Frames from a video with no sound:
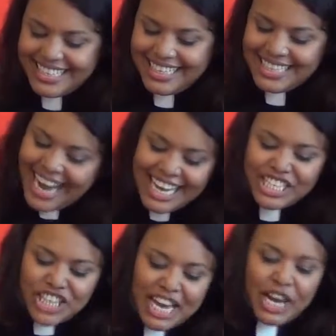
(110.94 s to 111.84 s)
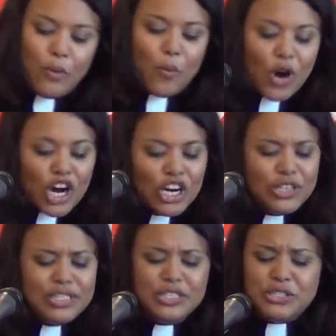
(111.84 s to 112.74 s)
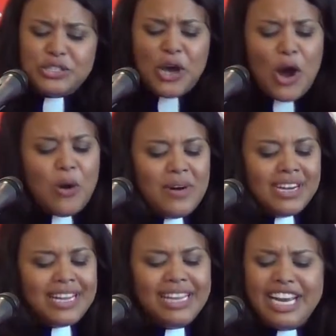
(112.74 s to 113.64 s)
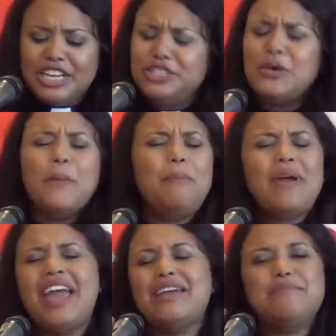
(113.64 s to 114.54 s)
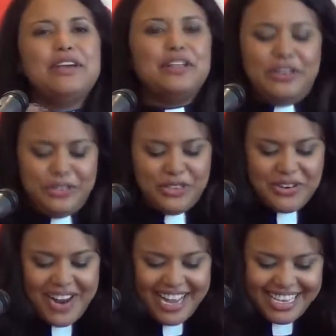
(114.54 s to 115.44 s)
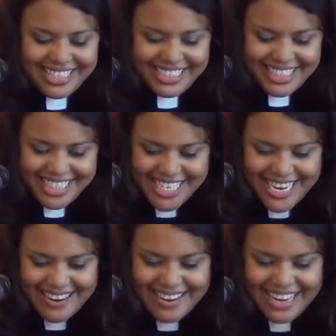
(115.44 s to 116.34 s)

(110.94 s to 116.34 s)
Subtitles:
The diegetic world is so unclear, so baby, close your eyes.